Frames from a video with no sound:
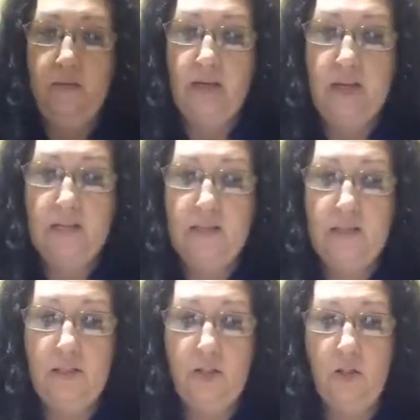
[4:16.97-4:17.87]
the next
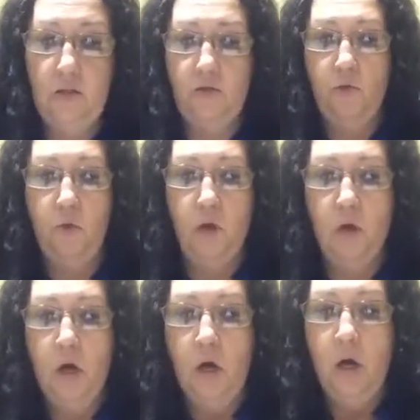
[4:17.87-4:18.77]
thing to look
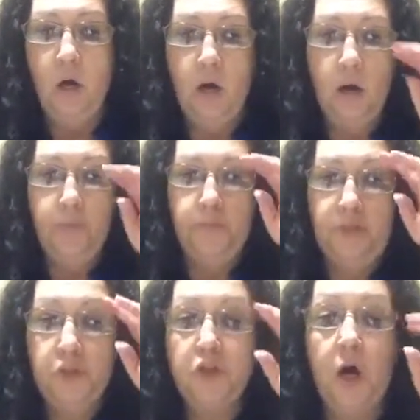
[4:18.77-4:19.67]
for,
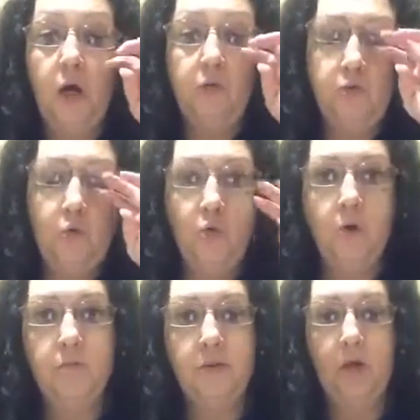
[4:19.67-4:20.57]
salt
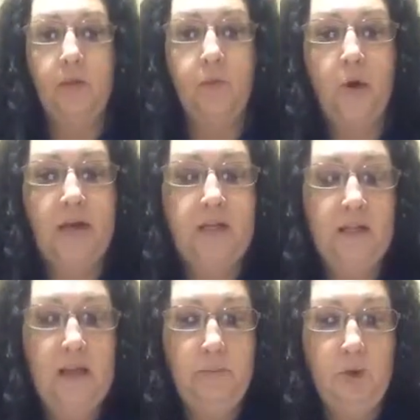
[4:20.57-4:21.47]
forms on the product
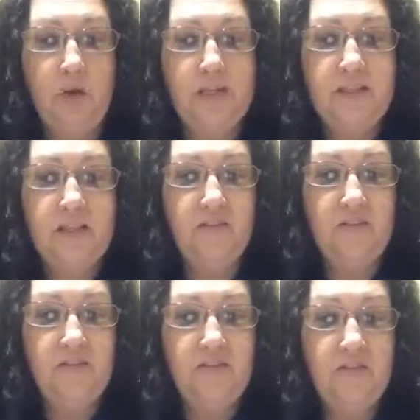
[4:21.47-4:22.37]
label. A
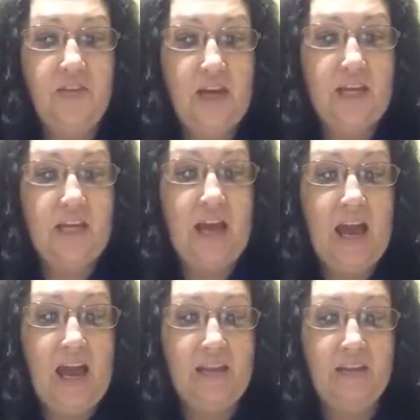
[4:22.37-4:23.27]
synthetic
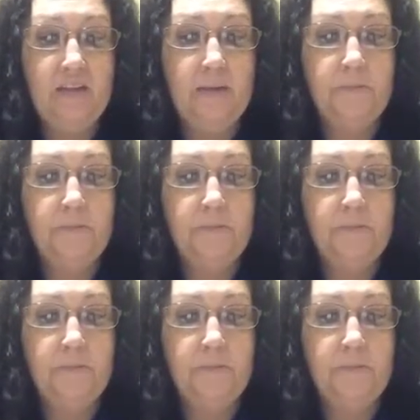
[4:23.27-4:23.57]
added